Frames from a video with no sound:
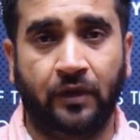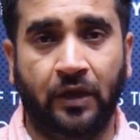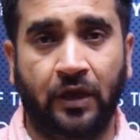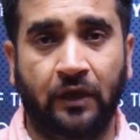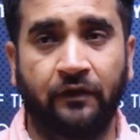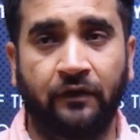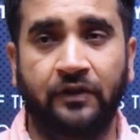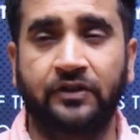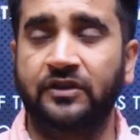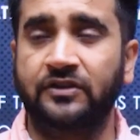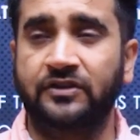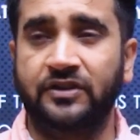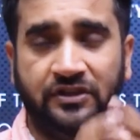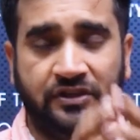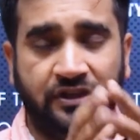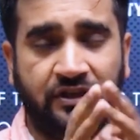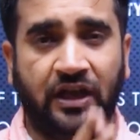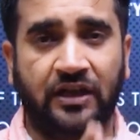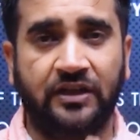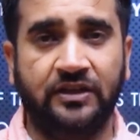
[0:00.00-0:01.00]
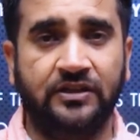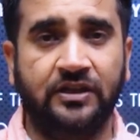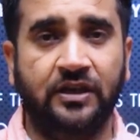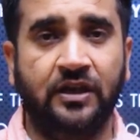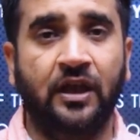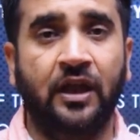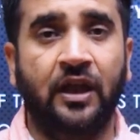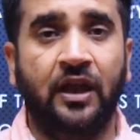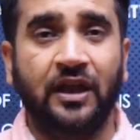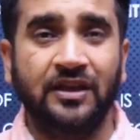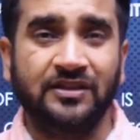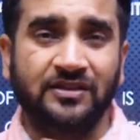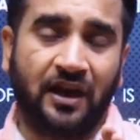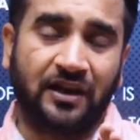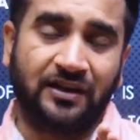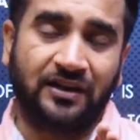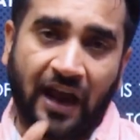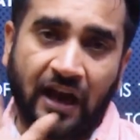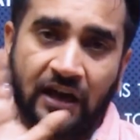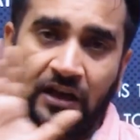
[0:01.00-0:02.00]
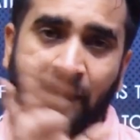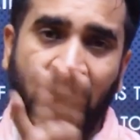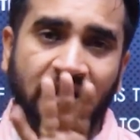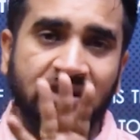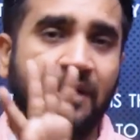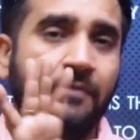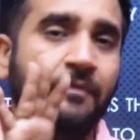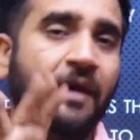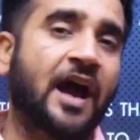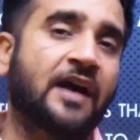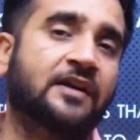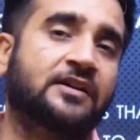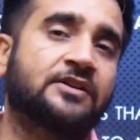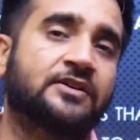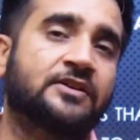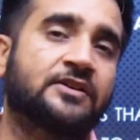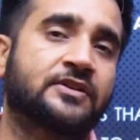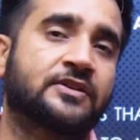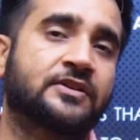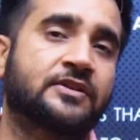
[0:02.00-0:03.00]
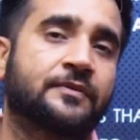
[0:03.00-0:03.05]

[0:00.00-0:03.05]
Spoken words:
which is digitized, is attacked by some hackers